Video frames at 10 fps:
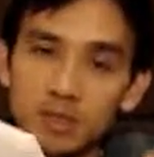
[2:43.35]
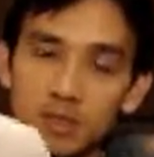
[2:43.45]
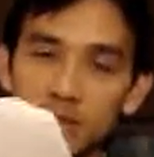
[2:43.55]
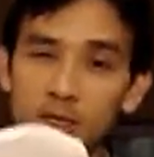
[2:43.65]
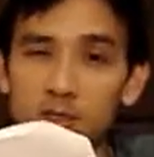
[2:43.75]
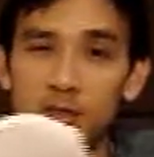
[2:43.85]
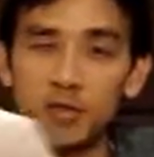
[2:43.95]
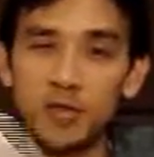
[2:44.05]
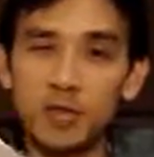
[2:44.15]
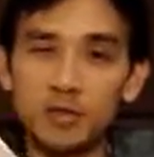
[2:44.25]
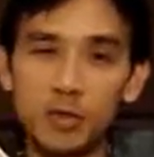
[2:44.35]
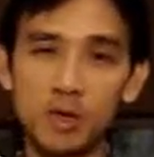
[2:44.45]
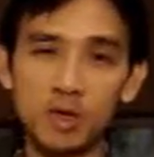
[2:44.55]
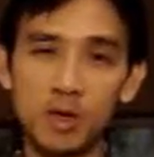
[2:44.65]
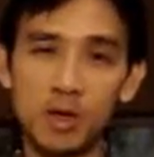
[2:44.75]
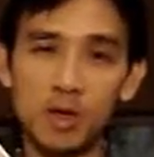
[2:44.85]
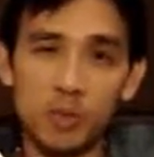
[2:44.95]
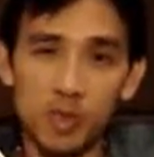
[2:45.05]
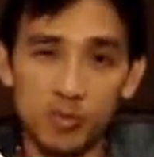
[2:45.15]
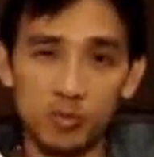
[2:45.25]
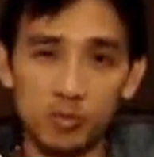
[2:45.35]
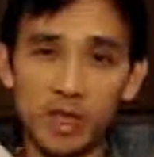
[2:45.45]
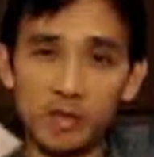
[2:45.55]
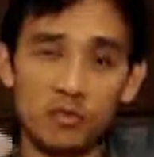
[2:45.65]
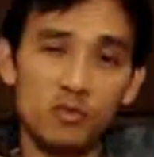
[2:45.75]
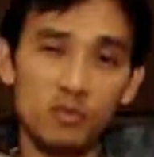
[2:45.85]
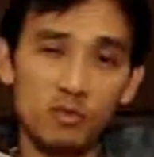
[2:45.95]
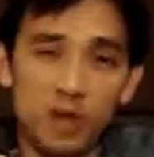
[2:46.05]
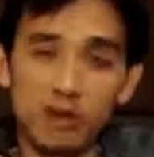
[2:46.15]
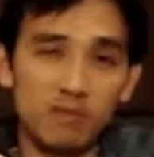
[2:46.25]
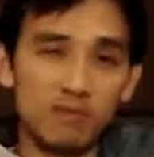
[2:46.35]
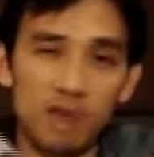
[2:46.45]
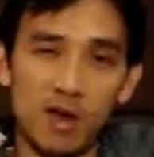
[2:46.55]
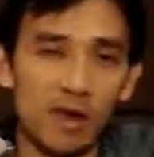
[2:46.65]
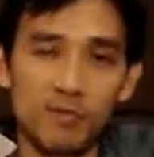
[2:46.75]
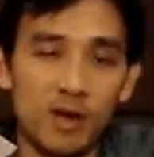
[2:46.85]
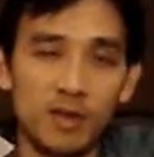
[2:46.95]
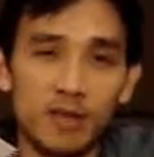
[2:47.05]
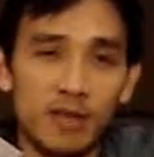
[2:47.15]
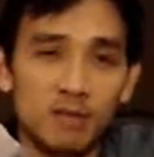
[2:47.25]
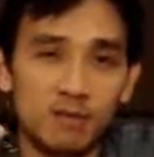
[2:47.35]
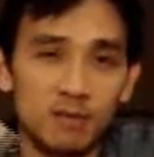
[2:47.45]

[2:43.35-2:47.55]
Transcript: It's the sexy things which people tend to do, but I find that